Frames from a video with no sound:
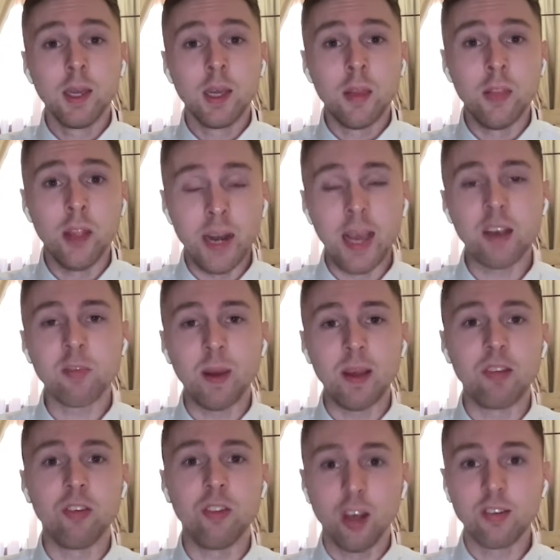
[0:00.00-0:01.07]
The next
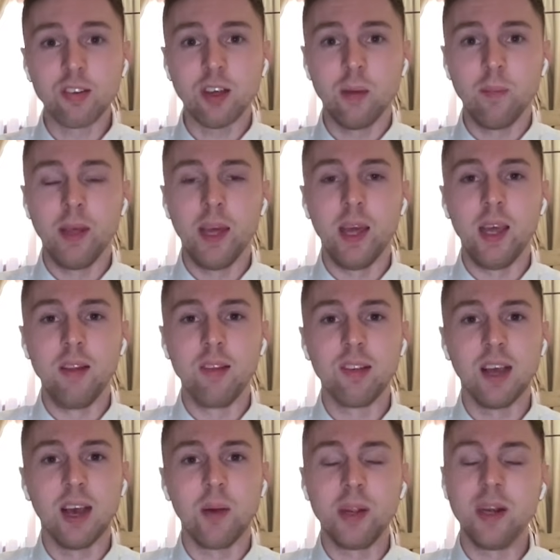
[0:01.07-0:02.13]
best does come here in
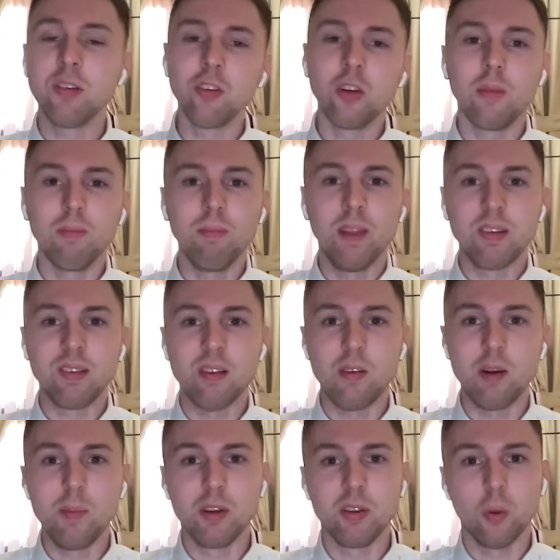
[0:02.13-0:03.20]
Saudi, and it's not necessarily
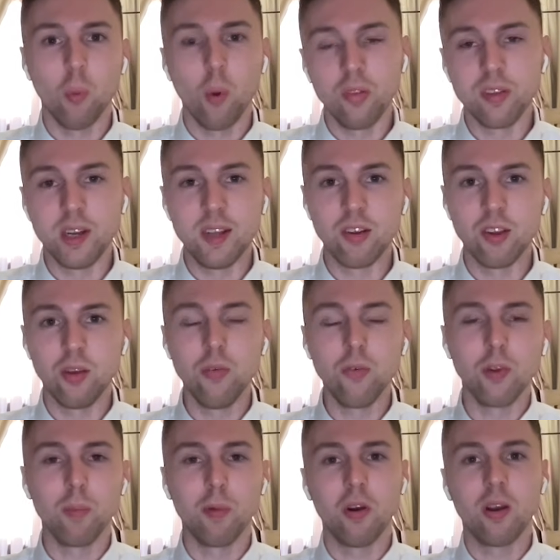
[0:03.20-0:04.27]
because I wanted it to for the
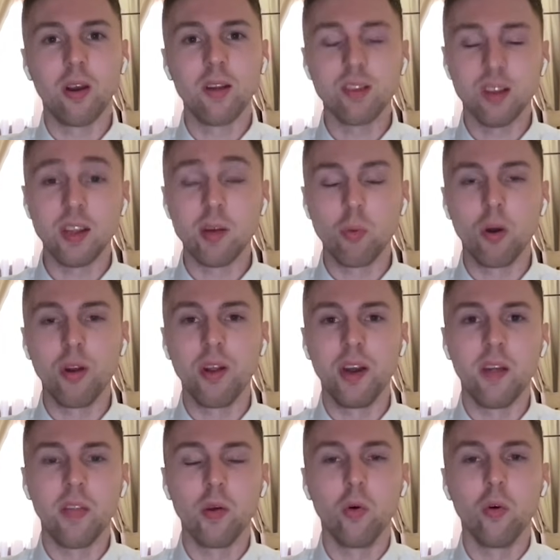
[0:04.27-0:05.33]
podcast. I did want
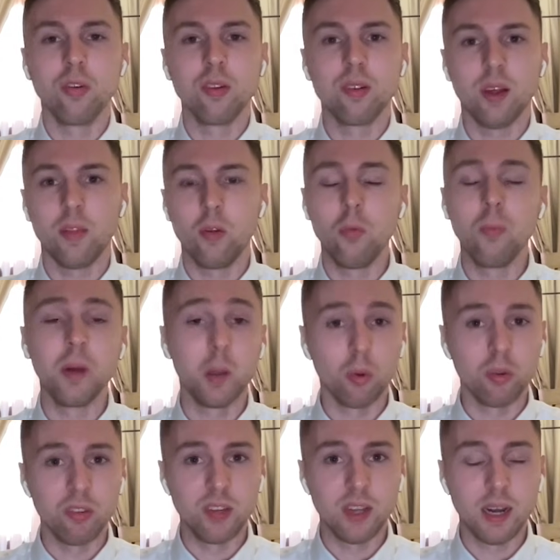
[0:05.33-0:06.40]
another horse at Southwell, but it
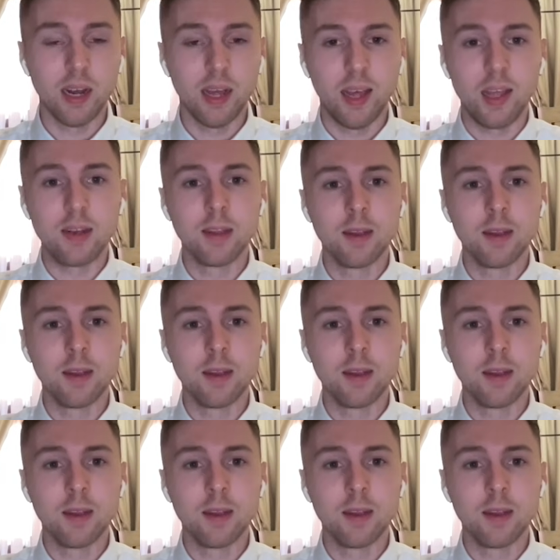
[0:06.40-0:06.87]
wasn't declared.